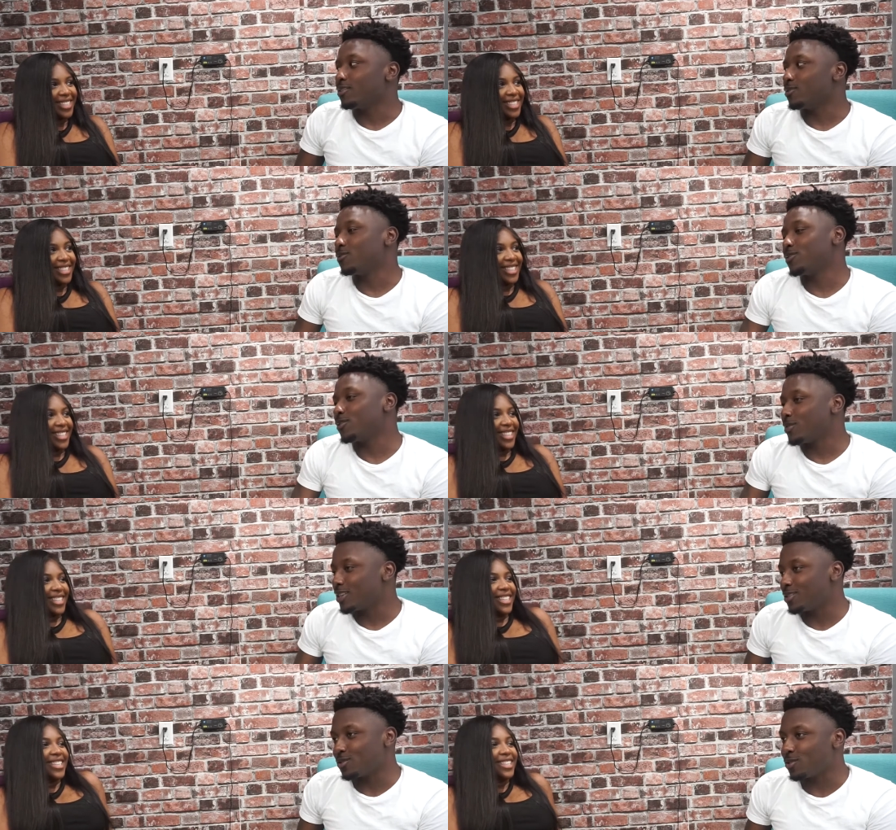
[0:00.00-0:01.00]
Speaker 1: You know,
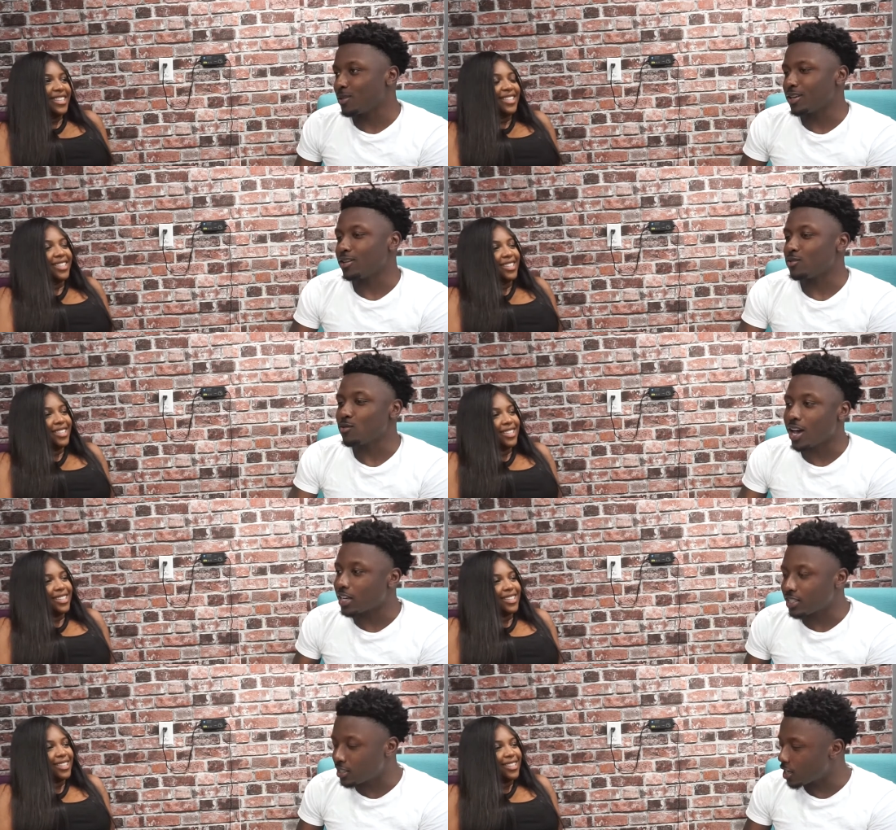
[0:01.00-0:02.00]
he told me, you
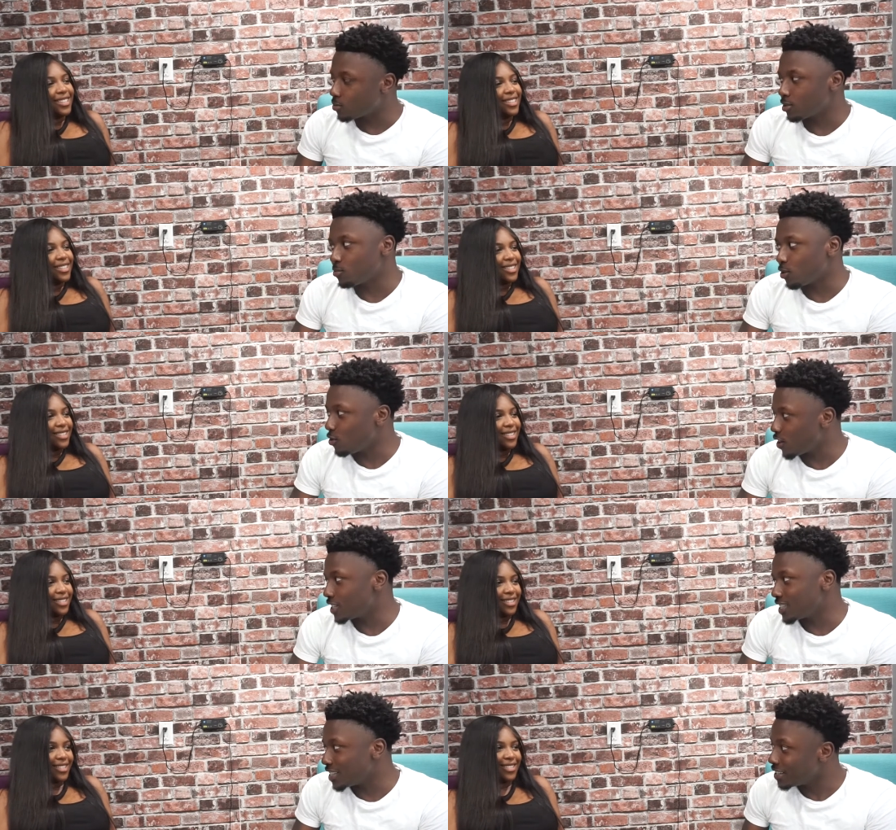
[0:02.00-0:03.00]
gotta sit with some
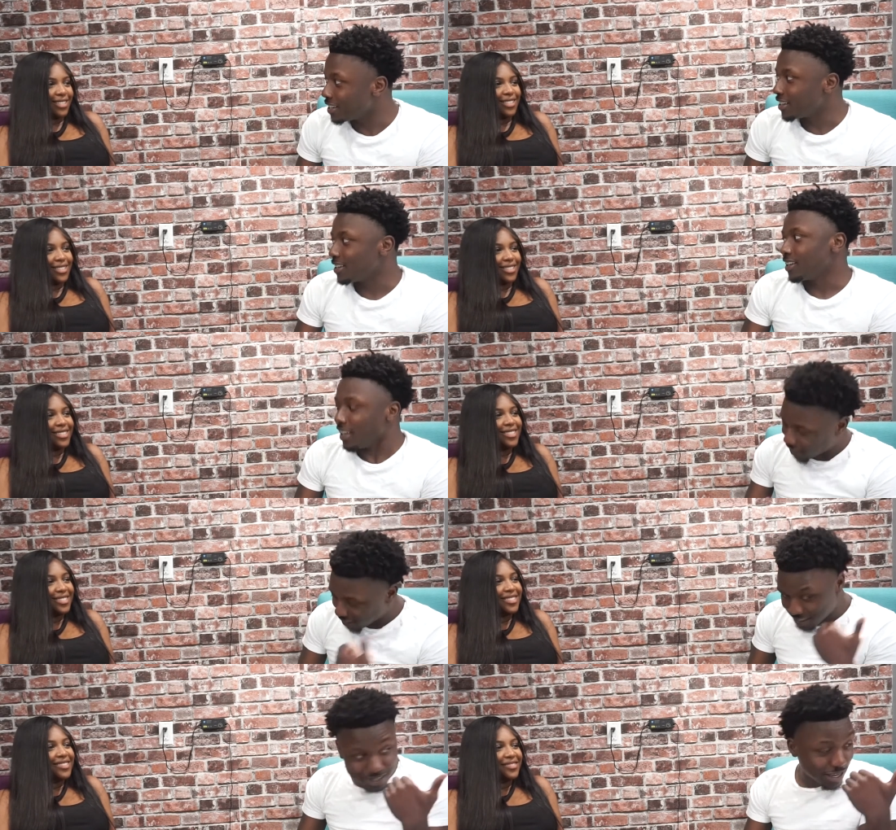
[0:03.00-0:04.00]
aggression. Mm-hmm.
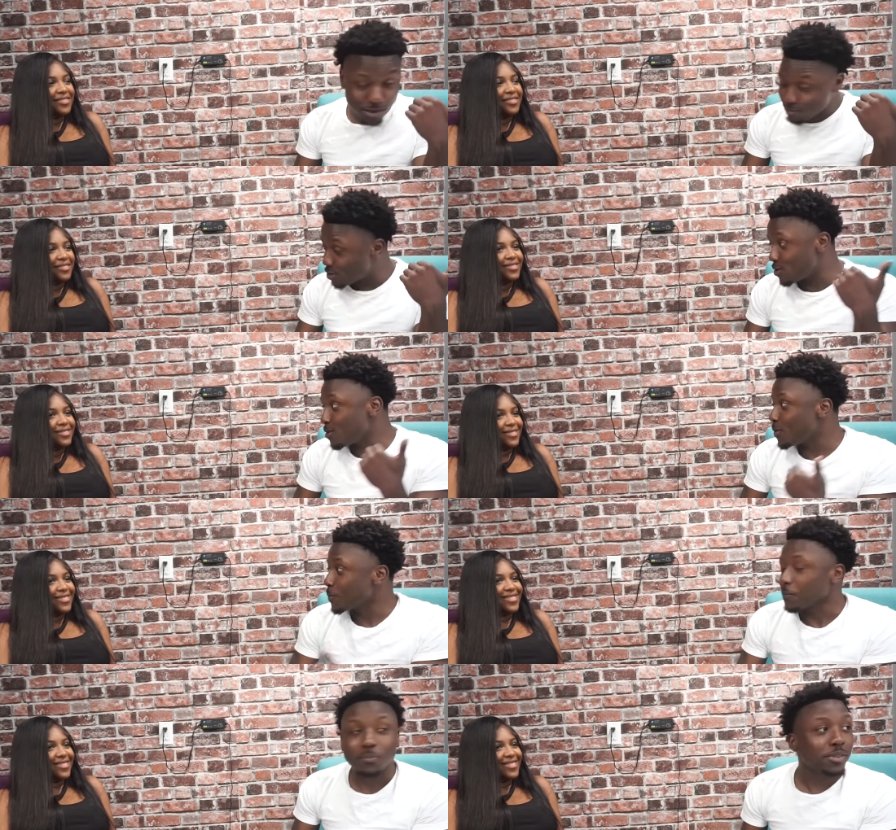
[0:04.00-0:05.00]
Eat them too.
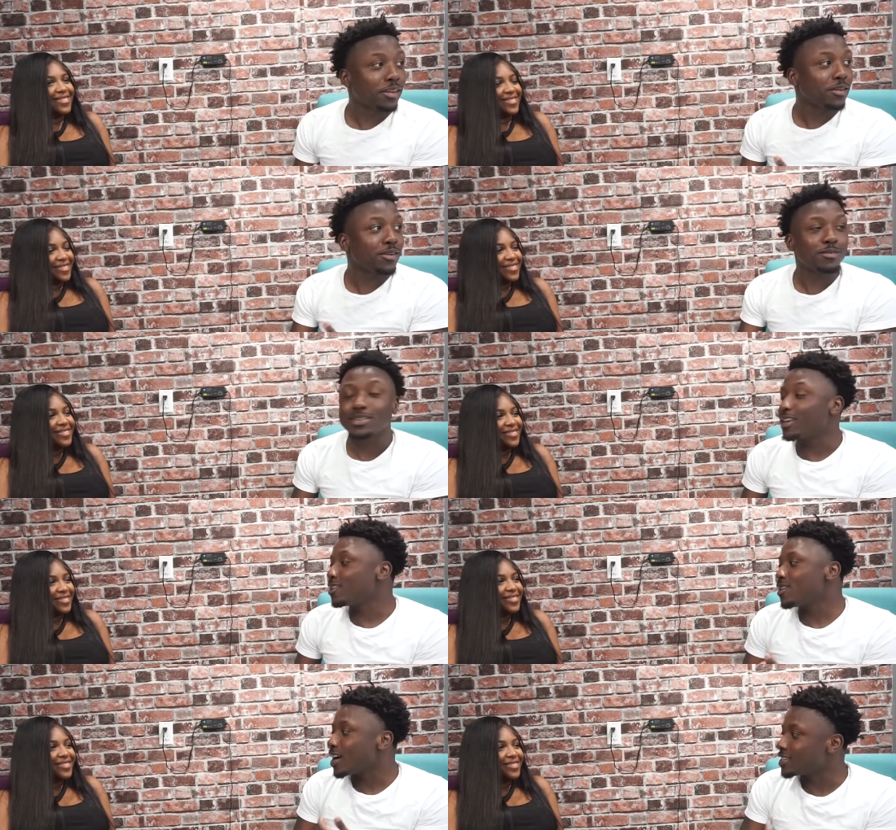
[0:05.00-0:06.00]
Mm-hmm. You know what I'm
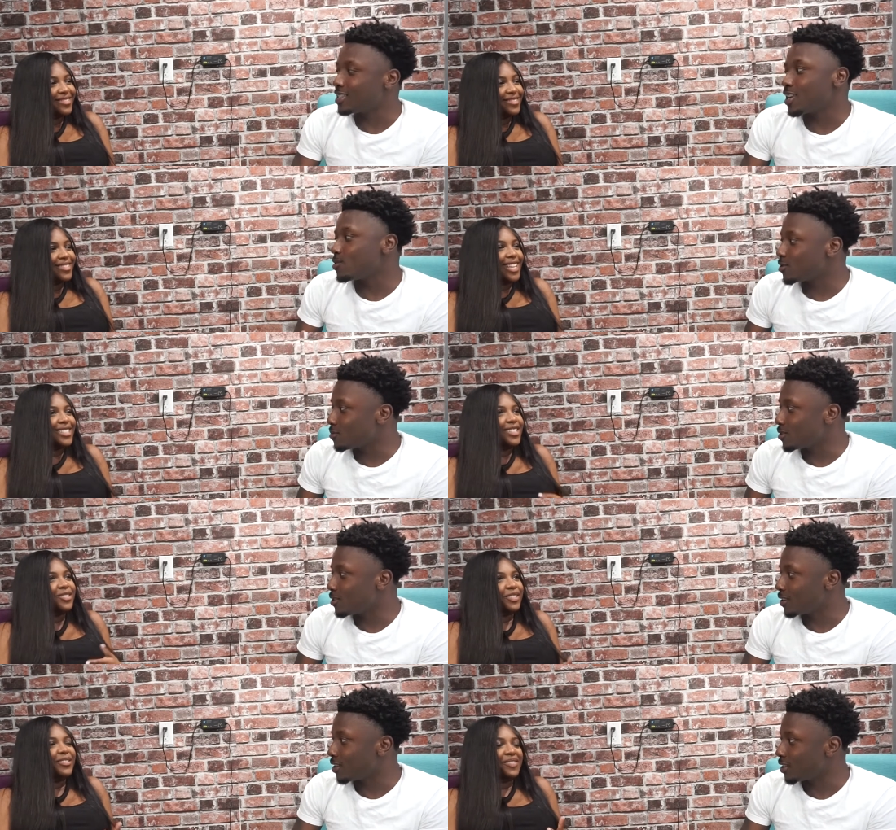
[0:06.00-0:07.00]
saying? You gotta
Speaker 2: sit That's the
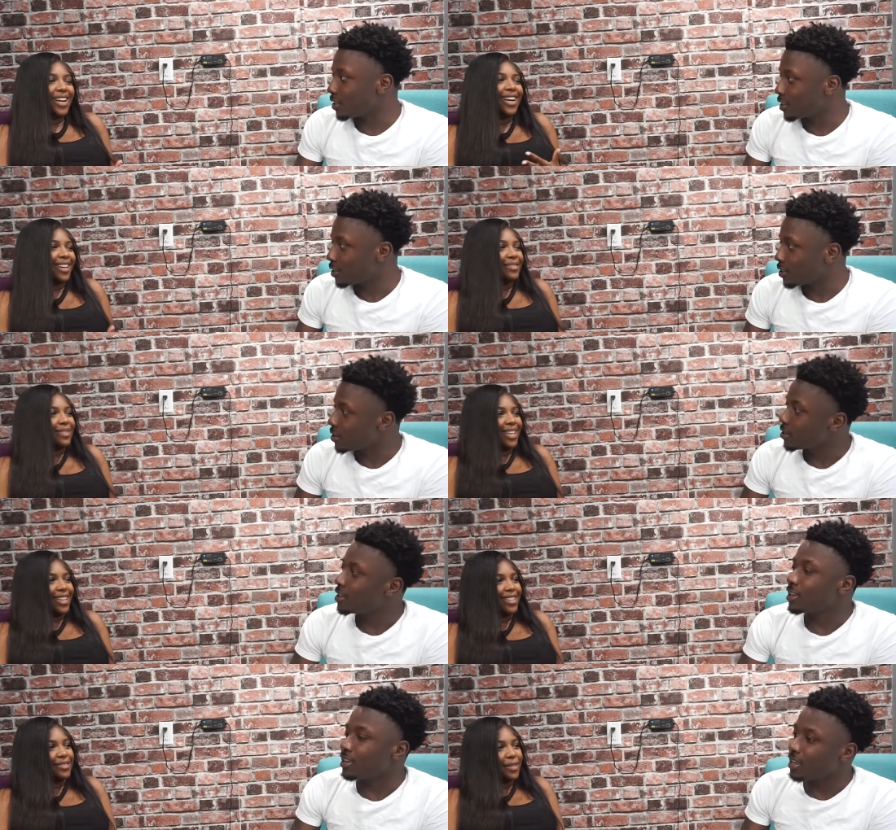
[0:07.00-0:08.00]
drill vibe.
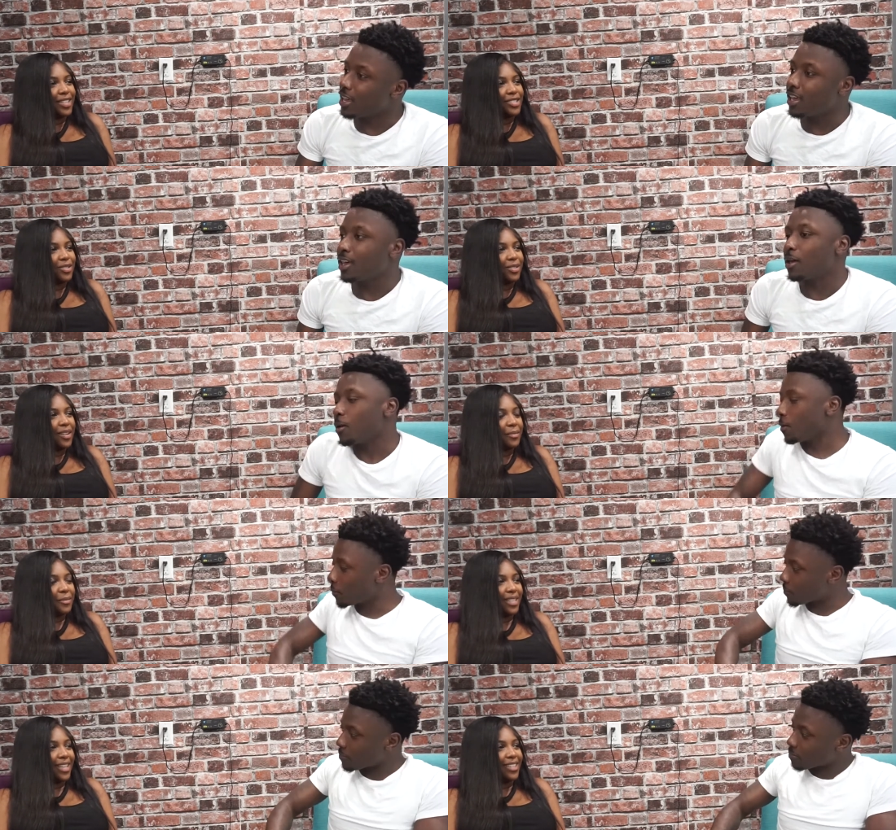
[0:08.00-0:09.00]
Like, making sure you
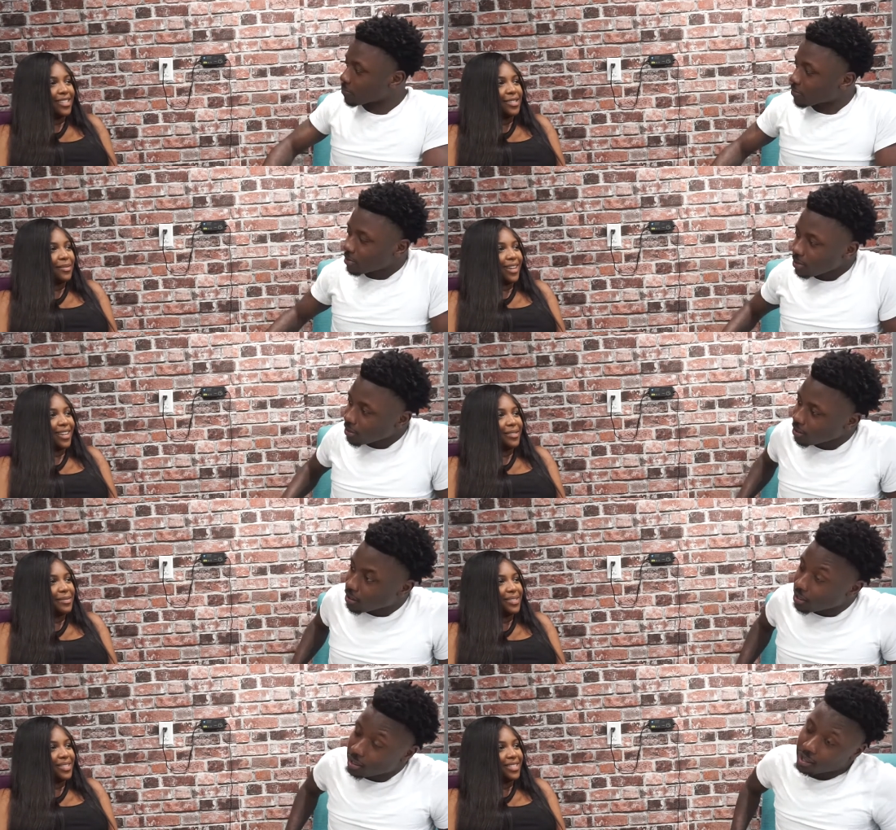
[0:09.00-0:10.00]
come with that energy
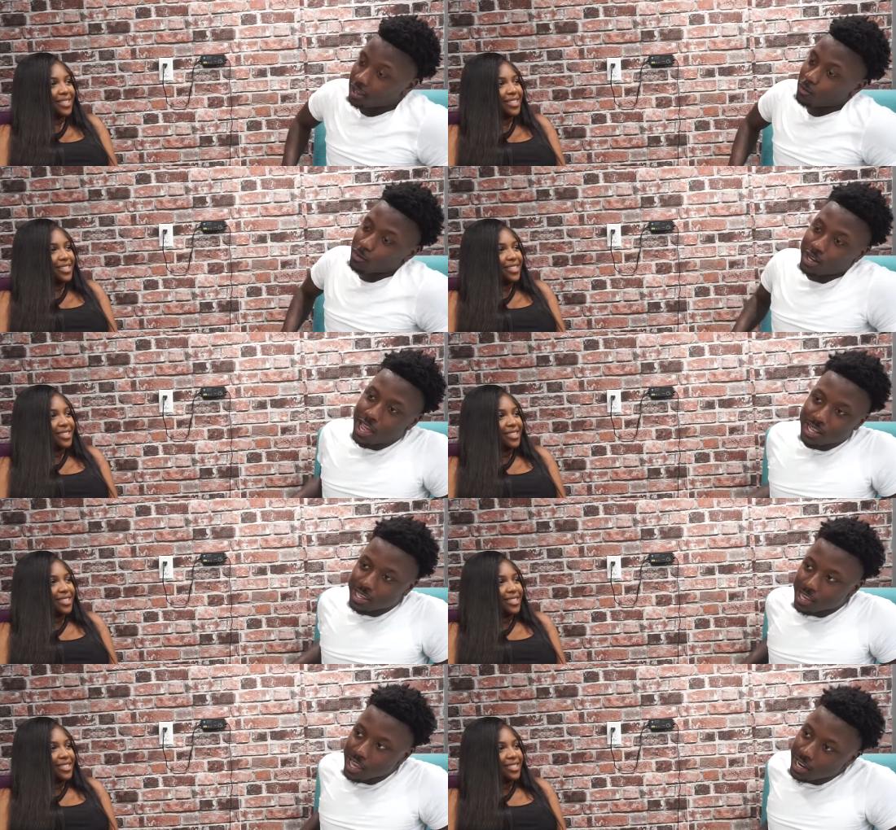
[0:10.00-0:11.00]
behind me.
Speaker 1: And when
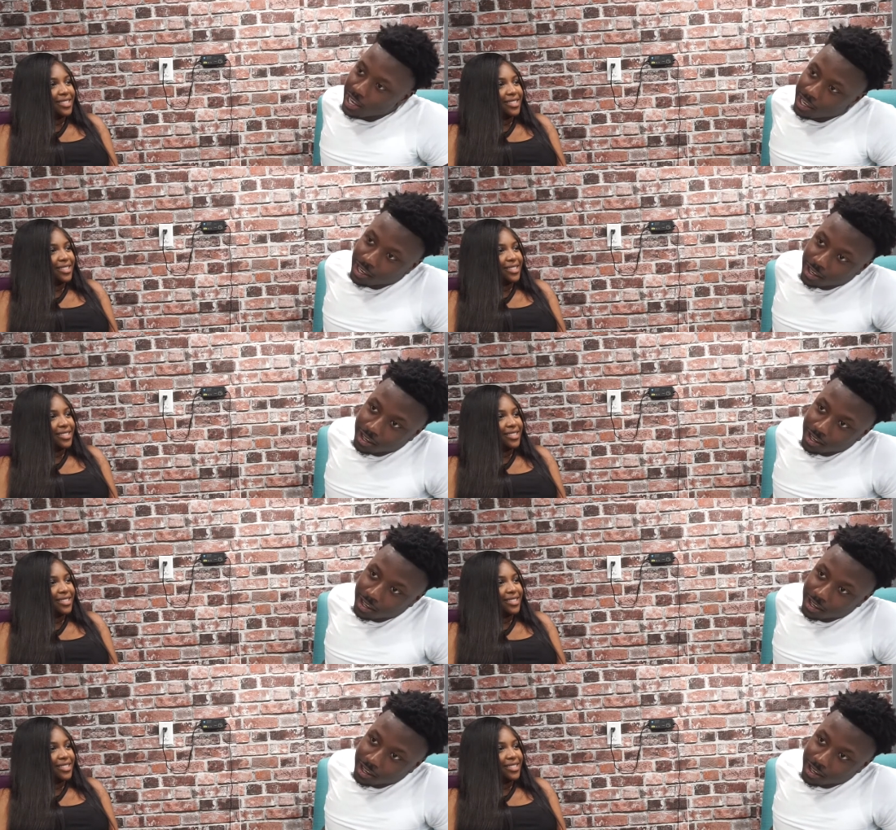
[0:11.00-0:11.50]
I did it,